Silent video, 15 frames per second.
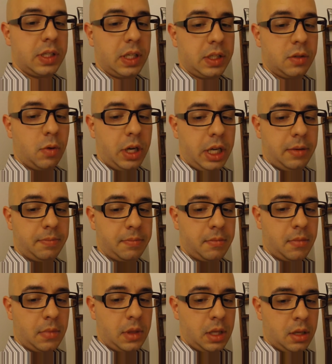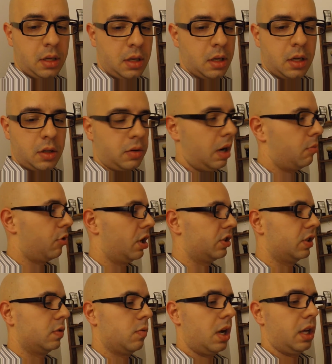620. Great
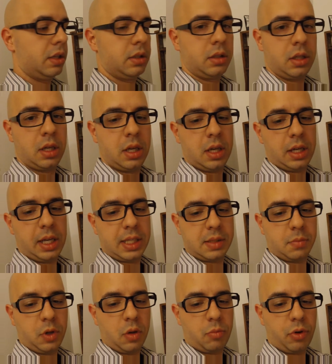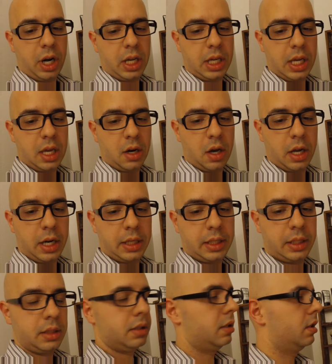brush as well. Got some good breaking in on it.